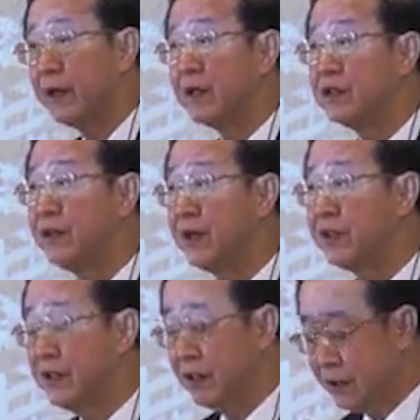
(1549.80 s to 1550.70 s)
In
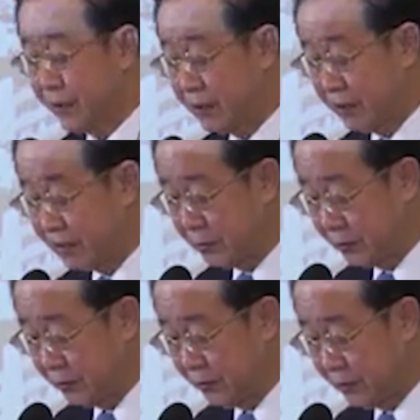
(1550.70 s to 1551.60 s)

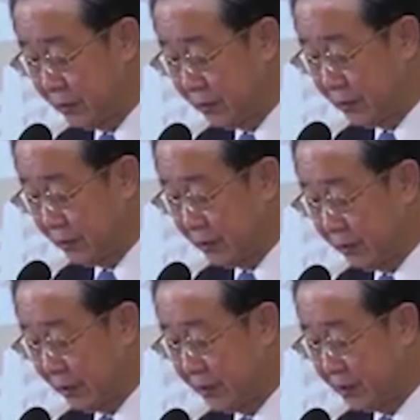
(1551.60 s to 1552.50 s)
2022,
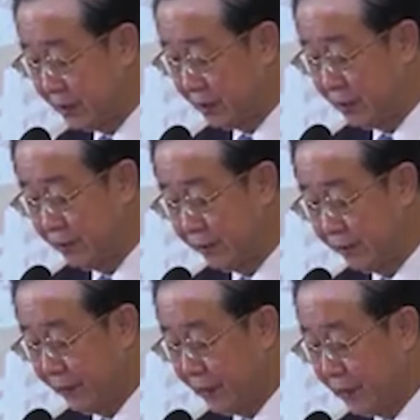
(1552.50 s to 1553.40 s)
next year,
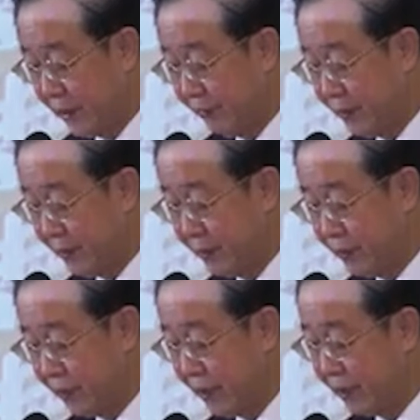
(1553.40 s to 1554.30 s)
there will be
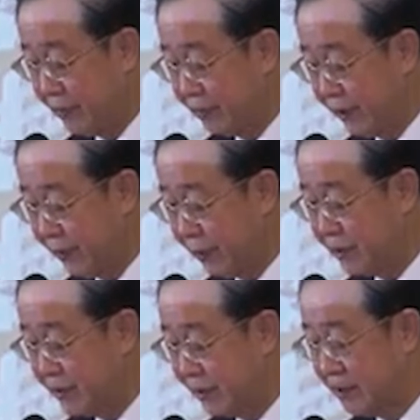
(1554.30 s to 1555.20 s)
more than
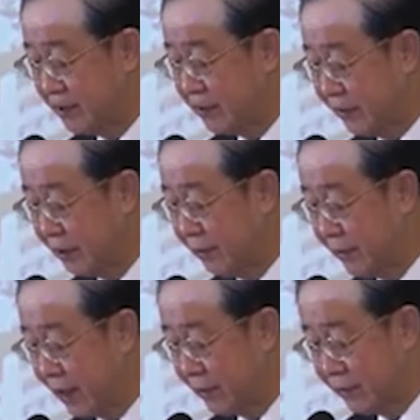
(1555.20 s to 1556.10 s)
3.6 trillion
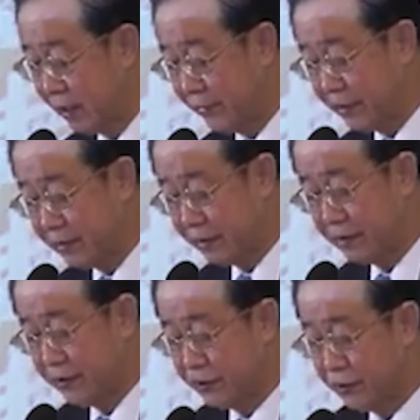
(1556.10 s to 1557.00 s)
baht directed
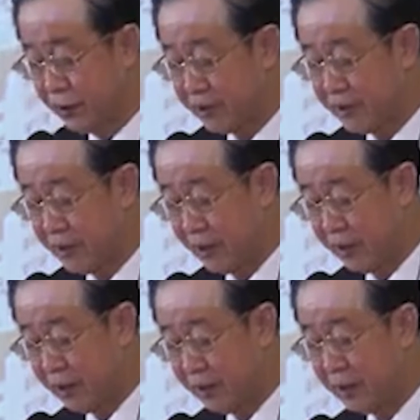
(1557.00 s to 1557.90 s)
towards
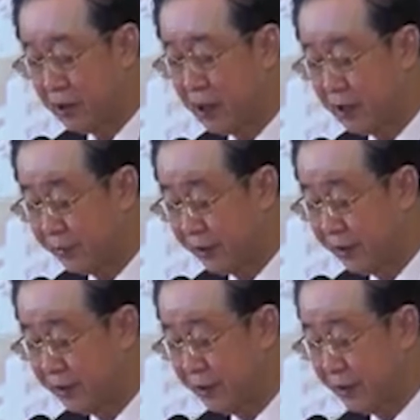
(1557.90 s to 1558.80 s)
the economy